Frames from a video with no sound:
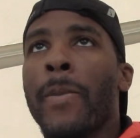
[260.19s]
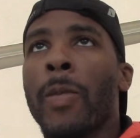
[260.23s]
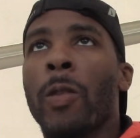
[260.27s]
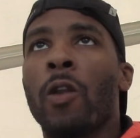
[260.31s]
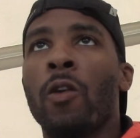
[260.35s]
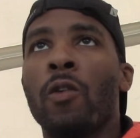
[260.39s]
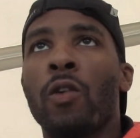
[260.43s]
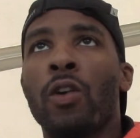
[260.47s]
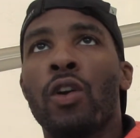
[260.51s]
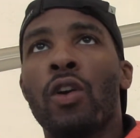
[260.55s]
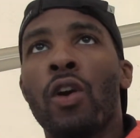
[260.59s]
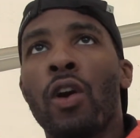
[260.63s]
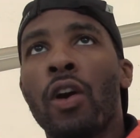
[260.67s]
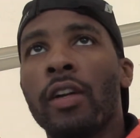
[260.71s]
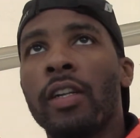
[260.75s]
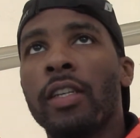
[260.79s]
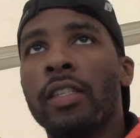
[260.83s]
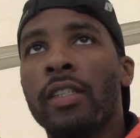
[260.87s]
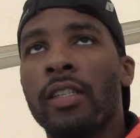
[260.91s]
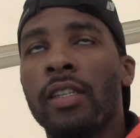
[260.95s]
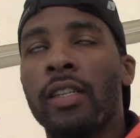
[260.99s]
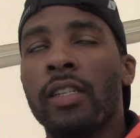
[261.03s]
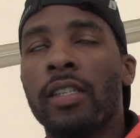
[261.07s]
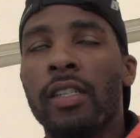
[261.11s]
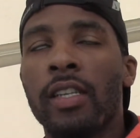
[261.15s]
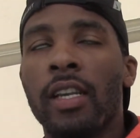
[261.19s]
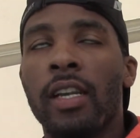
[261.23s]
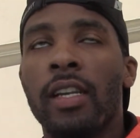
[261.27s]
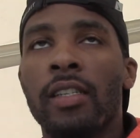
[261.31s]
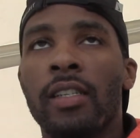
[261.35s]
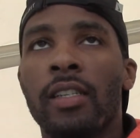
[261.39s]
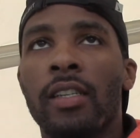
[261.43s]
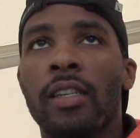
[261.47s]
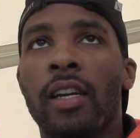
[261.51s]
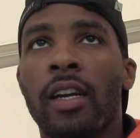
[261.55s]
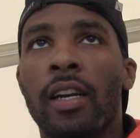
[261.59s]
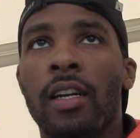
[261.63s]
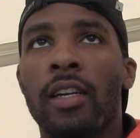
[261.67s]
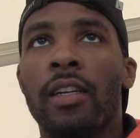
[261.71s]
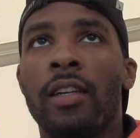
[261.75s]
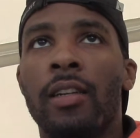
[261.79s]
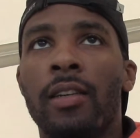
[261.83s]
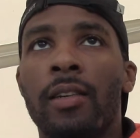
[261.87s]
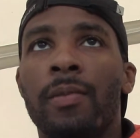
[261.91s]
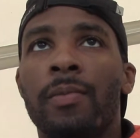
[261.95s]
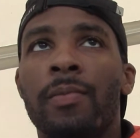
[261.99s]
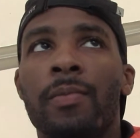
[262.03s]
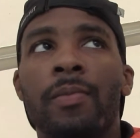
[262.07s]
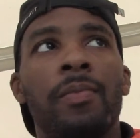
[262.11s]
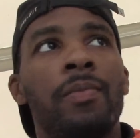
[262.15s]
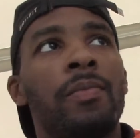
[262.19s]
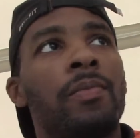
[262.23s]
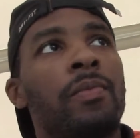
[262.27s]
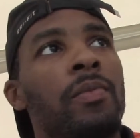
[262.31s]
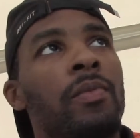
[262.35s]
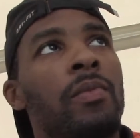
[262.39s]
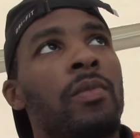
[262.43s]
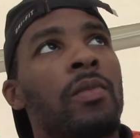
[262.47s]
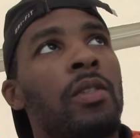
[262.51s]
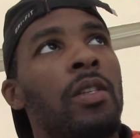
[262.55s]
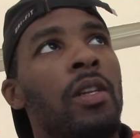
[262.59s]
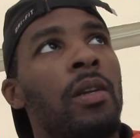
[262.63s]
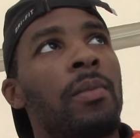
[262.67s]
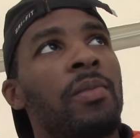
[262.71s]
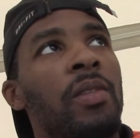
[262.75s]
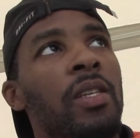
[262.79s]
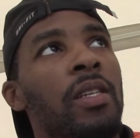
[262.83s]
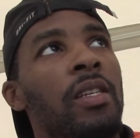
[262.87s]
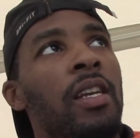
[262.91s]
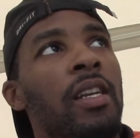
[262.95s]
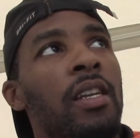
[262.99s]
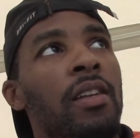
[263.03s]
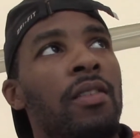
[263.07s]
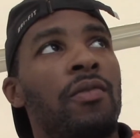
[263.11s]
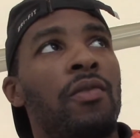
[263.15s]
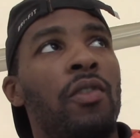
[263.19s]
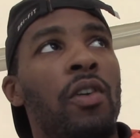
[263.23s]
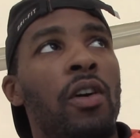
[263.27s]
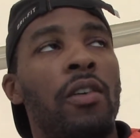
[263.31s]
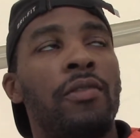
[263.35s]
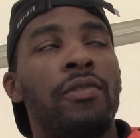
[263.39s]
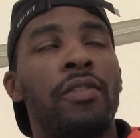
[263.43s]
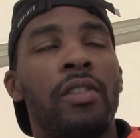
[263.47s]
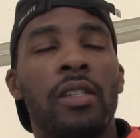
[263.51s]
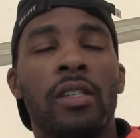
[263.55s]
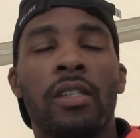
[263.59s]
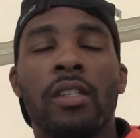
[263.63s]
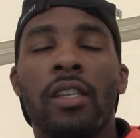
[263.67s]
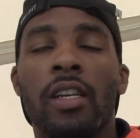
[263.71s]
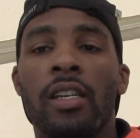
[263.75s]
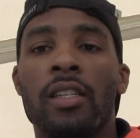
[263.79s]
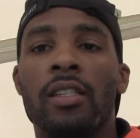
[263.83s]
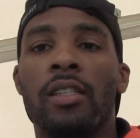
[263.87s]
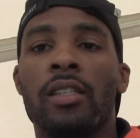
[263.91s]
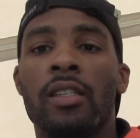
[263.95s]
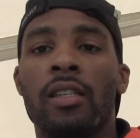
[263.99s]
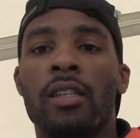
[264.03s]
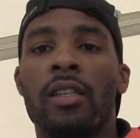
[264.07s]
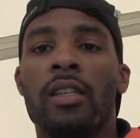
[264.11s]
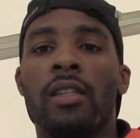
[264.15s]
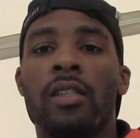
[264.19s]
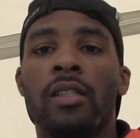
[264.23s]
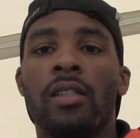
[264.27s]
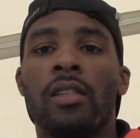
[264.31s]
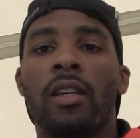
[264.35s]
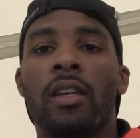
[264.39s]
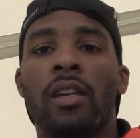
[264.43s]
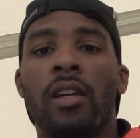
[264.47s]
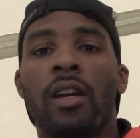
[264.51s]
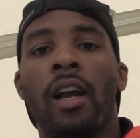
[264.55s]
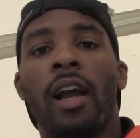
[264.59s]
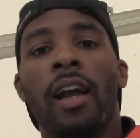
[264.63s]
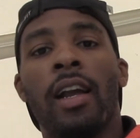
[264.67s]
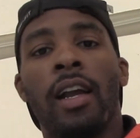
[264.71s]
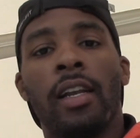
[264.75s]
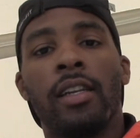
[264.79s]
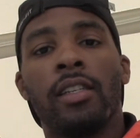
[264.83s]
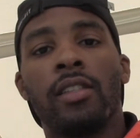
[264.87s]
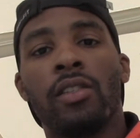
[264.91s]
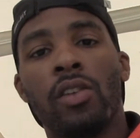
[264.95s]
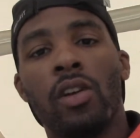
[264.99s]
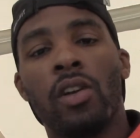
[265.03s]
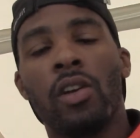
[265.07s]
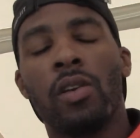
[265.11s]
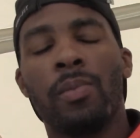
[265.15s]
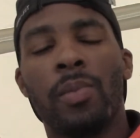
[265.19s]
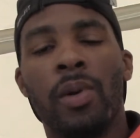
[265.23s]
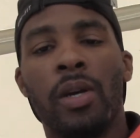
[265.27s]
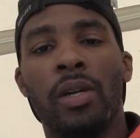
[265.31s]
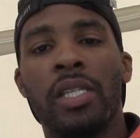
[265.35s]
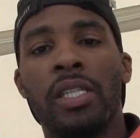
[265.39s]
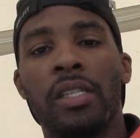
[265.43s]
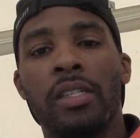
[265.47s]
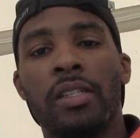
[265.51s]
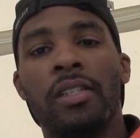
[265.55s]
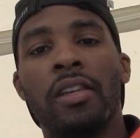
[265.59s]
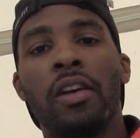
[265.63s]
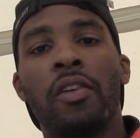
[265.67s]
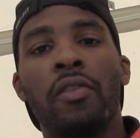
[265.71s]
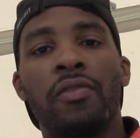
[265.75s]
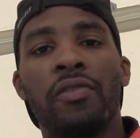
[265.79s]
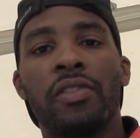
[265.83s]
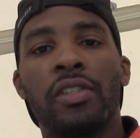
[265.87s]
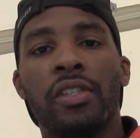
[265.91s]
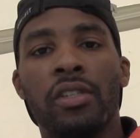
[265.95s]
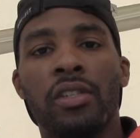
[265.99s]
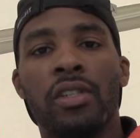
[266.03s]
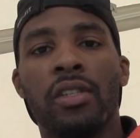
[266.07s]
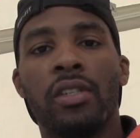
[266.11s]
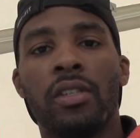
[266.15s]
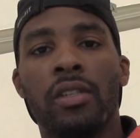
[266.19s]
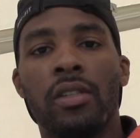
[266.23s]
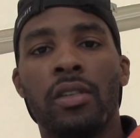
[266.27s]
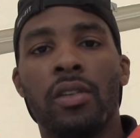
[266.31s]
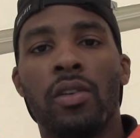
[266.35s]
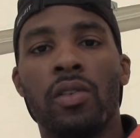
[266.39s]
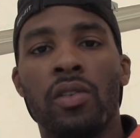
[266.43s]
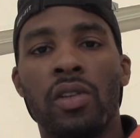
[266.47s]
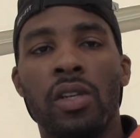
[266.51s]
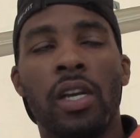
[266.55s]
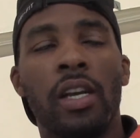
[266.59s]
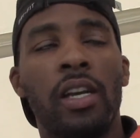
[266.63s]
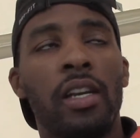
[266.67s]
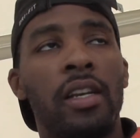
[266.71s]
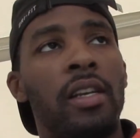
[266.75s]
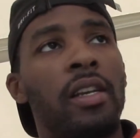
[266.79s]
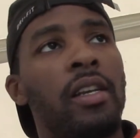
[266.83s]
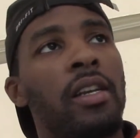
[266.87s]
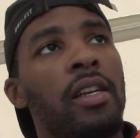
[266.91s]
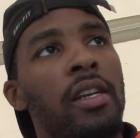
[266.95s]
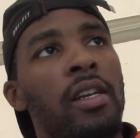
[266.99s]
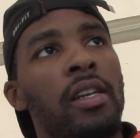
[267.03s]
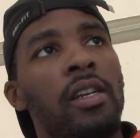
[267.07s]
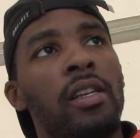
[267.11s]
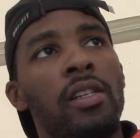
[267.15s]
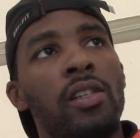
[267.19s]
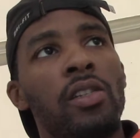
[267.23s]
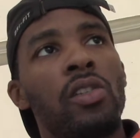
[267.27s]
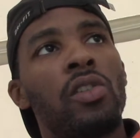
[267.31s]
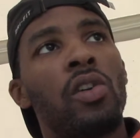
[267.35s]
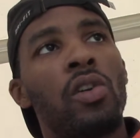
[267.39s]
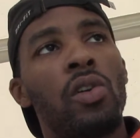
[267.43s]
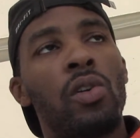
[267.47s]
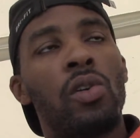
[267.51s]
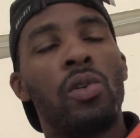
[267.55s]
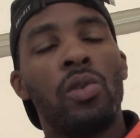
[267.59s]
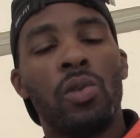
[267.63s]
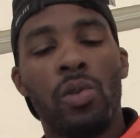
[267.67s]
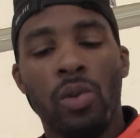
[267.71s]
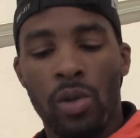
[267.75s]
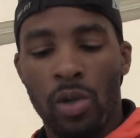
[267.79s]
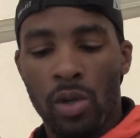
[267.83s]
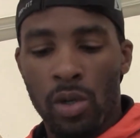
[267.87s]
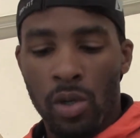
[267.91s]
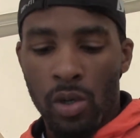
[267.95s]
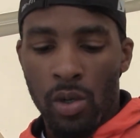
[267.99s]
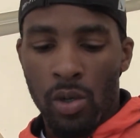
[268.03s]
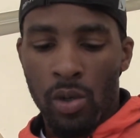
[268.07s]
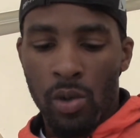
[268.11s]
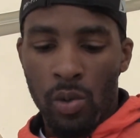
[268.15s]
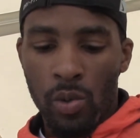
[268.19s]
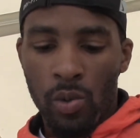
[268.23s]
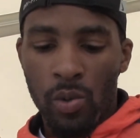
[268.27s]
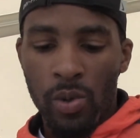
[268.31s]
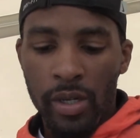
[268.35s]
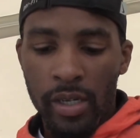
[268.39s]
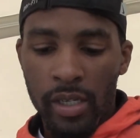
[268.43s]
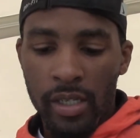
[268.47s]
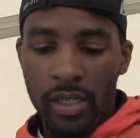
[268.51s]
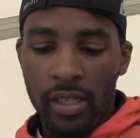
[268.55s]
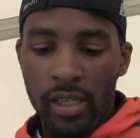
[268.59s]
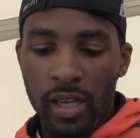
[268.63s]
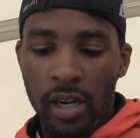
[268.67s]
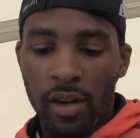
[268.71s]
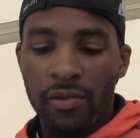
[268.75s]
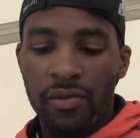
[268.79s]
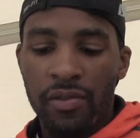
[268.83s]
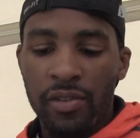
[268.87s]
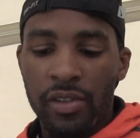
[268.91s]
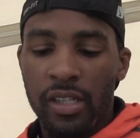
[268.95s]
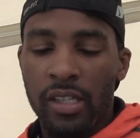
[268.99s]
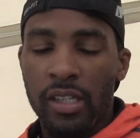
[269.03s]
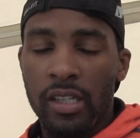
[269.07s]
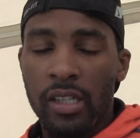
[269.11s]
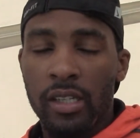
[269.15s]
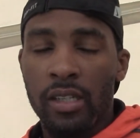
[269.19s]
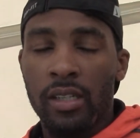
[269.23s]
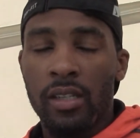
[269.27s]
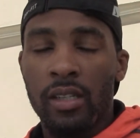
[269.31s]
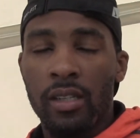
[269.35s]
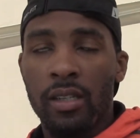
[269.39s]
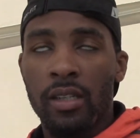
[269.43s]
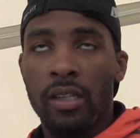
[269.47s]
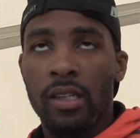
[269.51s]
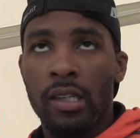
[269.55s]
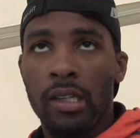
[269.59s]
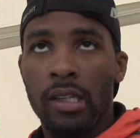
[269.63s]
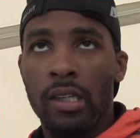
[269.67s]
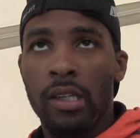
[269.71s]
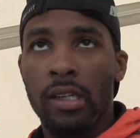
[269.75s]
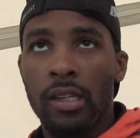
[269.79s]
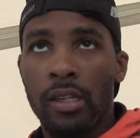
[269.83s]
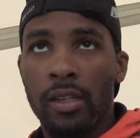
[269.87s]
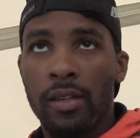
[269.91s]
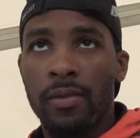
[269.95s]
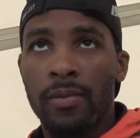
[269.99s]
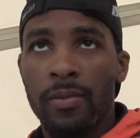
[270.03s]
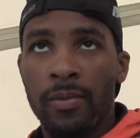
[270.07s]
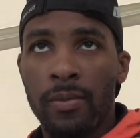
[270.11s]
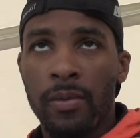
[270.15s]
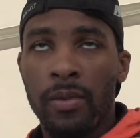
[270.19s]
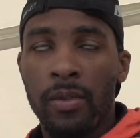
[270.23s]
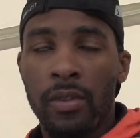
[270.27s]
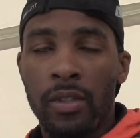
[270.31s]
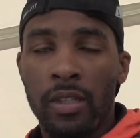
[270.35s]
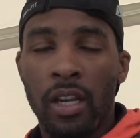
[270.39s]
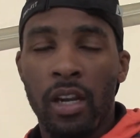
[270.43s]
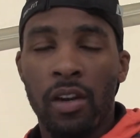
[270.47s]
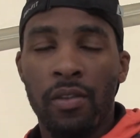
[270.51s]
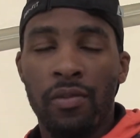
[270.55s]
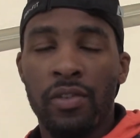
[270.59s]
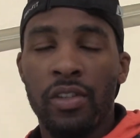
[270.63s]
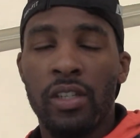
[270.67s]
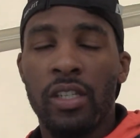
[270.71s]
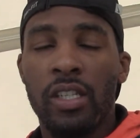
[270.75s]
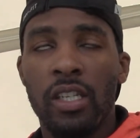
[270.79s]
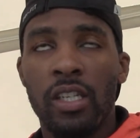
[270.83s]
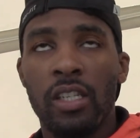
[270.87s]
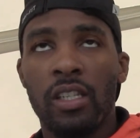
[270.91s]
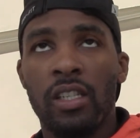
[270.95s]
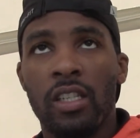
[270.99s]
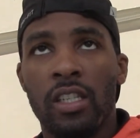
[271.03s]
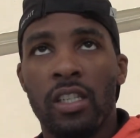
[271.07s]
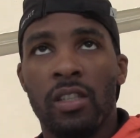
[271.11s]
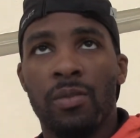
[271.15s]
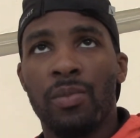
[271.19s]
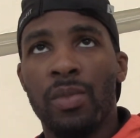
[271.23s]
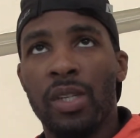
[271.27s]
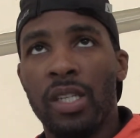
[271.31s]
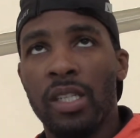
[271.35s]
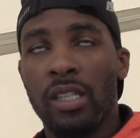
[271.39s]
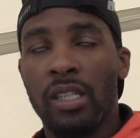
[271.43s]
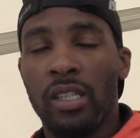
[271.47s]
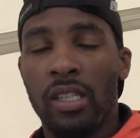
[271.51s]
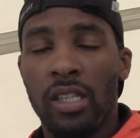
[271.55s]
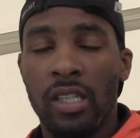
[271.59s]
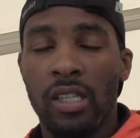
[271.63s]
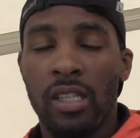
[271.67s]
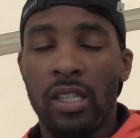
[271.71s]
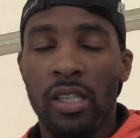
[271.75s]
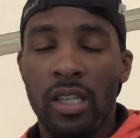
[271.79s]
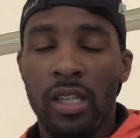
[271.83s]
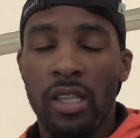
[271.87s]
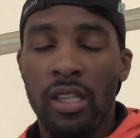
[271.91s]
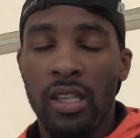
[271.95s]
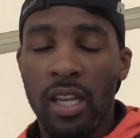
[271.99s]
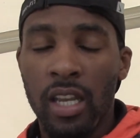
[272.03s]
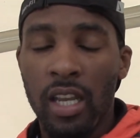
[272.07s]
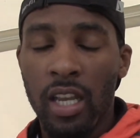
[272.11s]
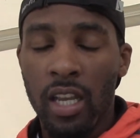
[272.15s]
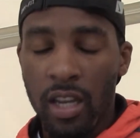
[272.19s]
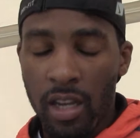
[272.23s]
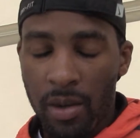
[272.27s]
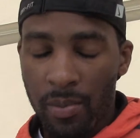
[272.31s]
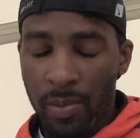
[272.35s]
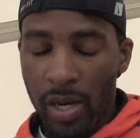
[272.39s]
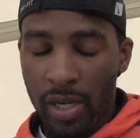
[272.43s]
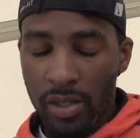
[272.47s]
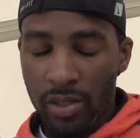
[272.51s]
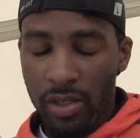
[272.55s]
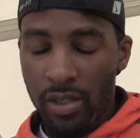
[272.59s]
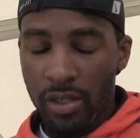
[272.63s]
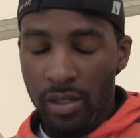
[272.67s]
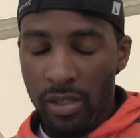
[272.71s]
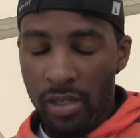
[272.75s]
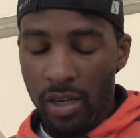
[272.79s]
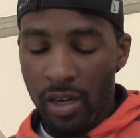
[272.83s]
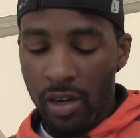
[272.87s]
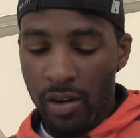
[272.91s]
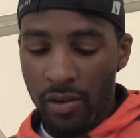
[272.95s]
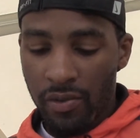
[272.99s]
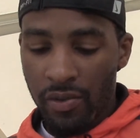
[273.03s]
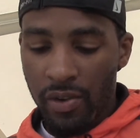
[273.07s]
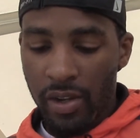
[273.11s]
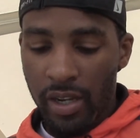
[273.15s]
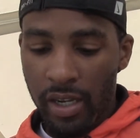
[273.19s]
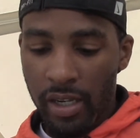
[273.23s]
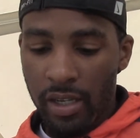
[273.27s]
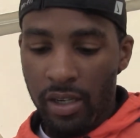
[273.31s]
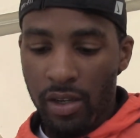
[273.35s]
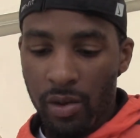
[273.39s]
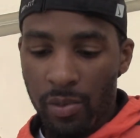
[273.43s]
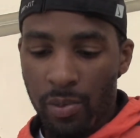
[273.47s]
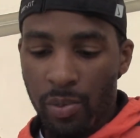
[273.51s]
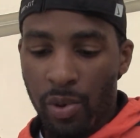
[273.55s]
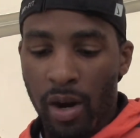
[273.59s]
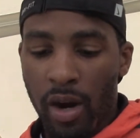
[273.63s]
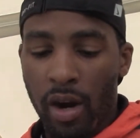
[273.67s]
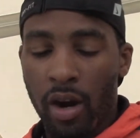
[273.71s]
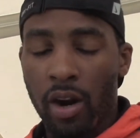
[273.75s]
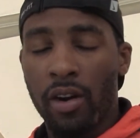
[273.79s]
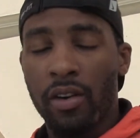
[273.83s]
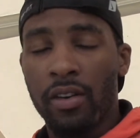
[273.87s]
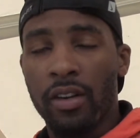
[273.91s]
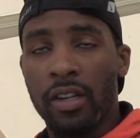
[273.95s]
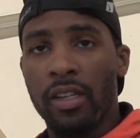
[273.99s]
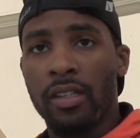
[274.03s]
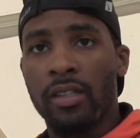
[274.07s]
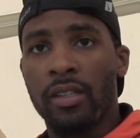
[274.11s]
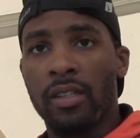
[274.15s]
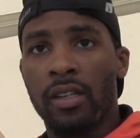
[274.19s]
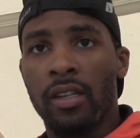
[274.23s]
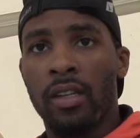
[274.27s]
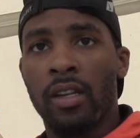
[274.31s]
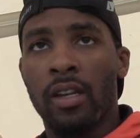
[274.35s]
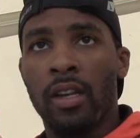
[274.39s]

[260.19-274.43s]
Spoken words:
regarding success, something that involves success is I got to talk about is selfishness. Okay, so what is selfishness? And selfishness just means just thinking about yourself and your priorities.